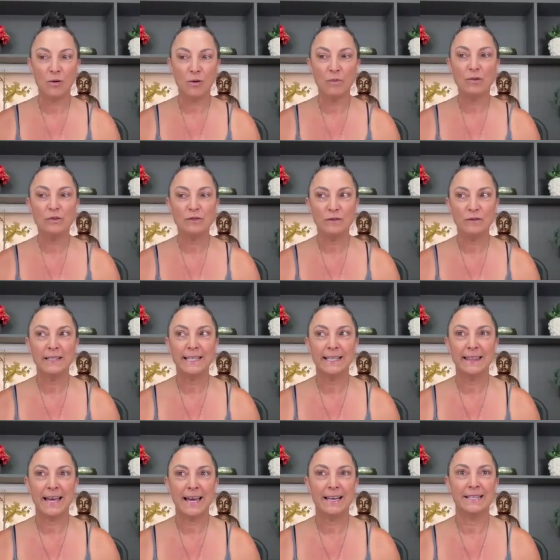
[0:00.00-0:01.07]
I almost feel
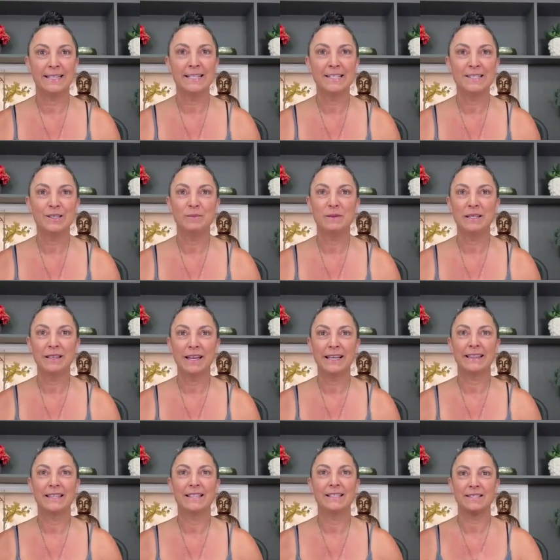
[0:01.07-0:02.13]
like that needs to be
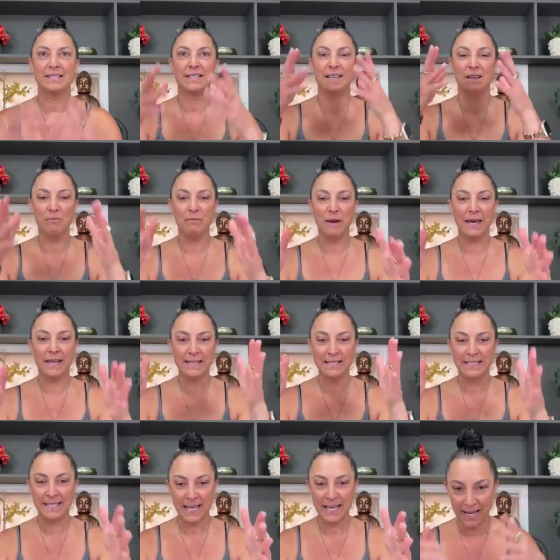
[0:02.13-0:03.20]
like this
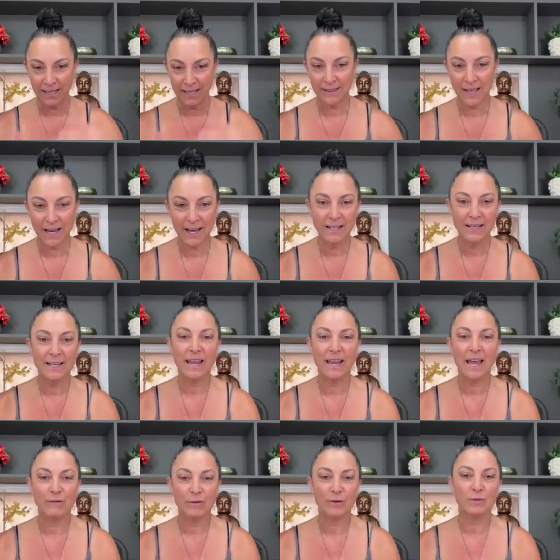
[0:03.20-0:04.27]
embedded tagline
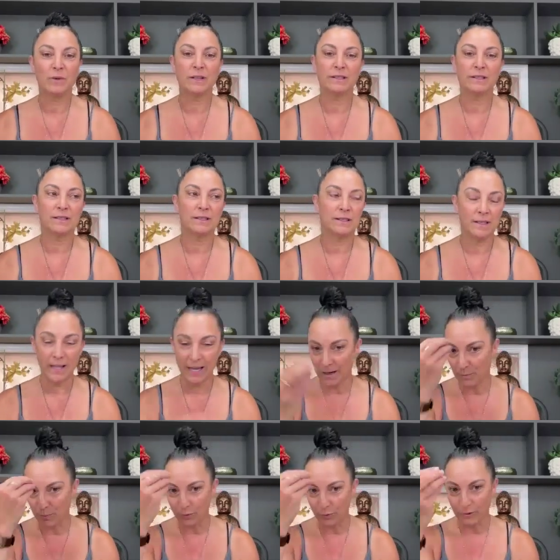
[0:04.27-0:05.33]
in everyone's
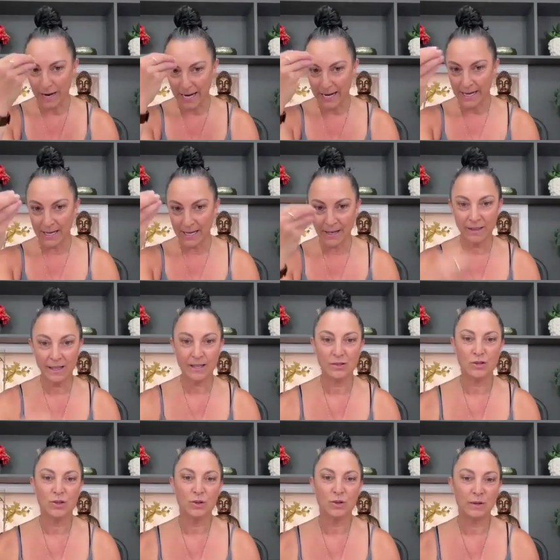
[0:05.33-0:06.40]
like brain
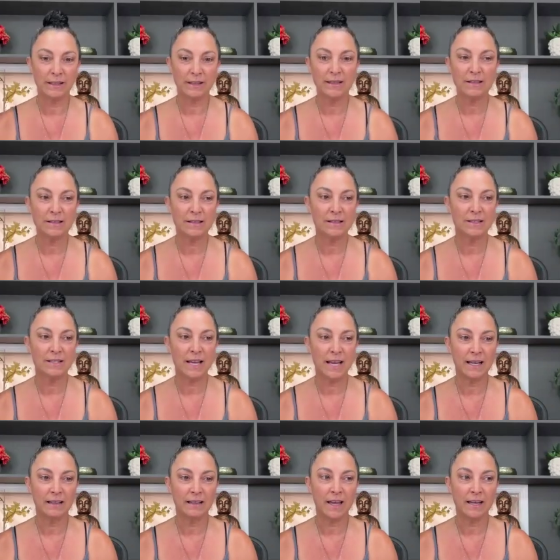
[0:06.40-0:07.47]
that's doing this and
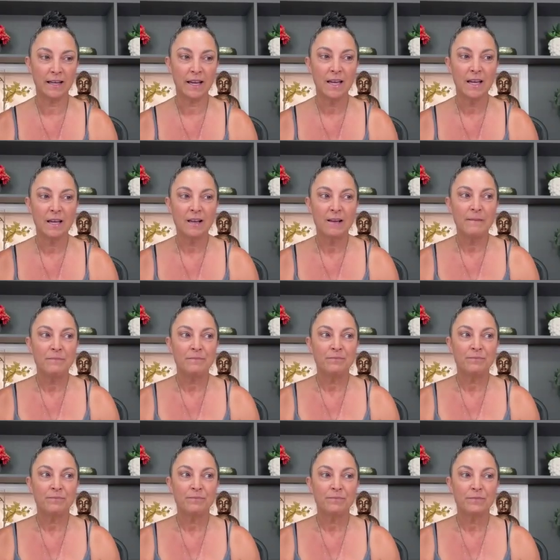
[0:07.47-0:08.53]
saying like
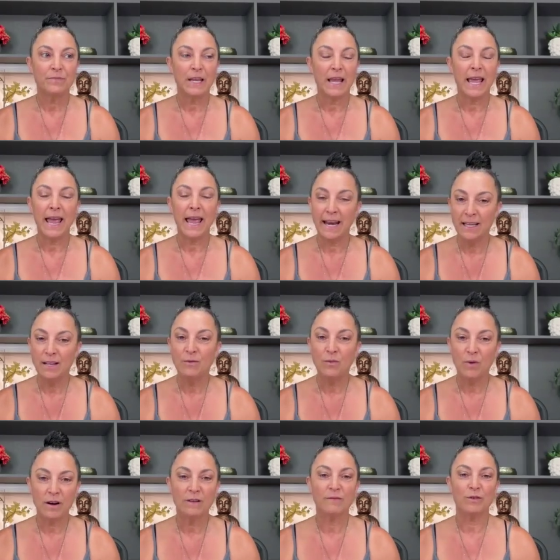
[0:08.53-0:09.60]
any
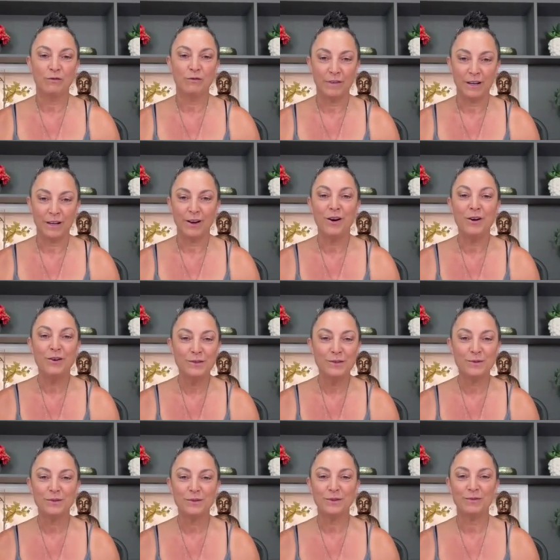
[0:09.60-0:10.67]
one of your
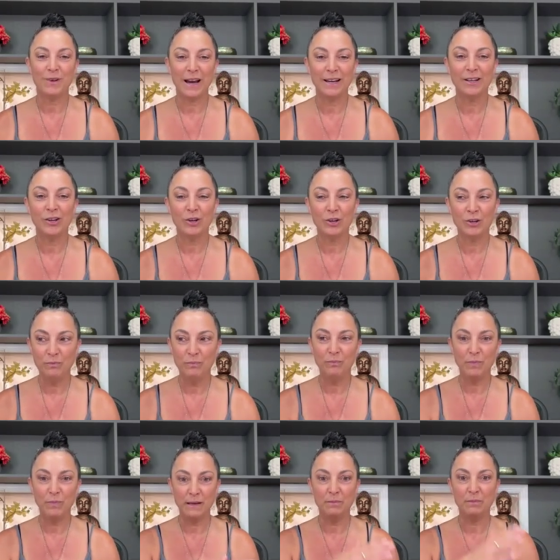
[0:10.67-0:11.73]
videos, right, could
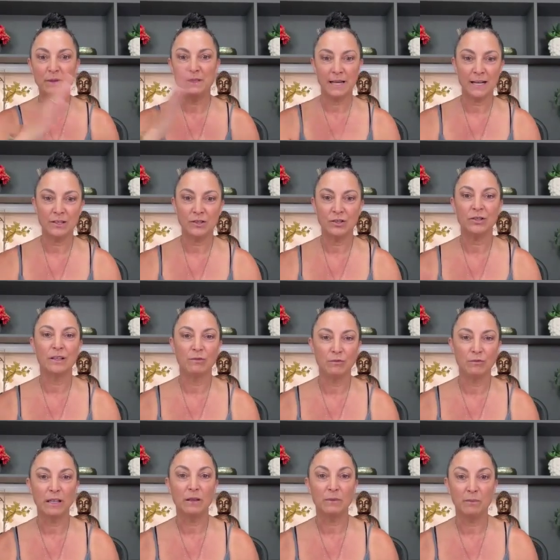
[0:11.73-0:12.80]
be potentially
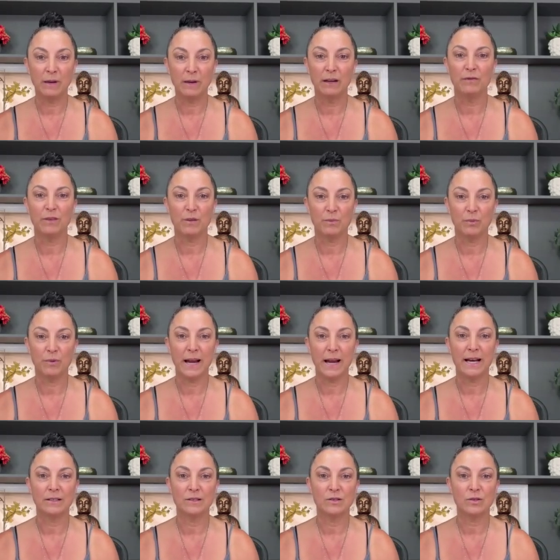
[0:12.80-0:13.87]
really big for the
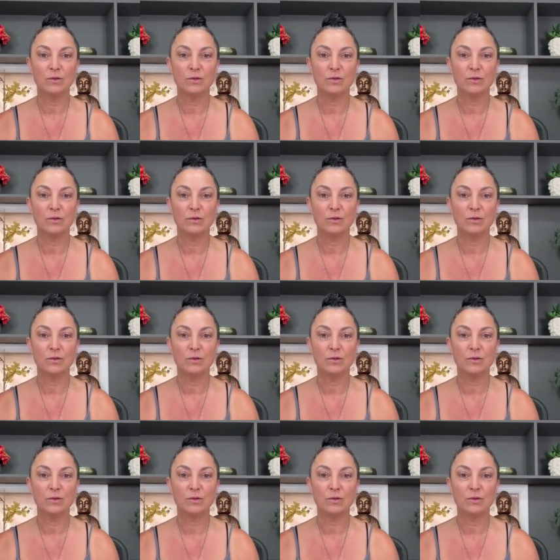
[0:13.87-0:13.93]
brand.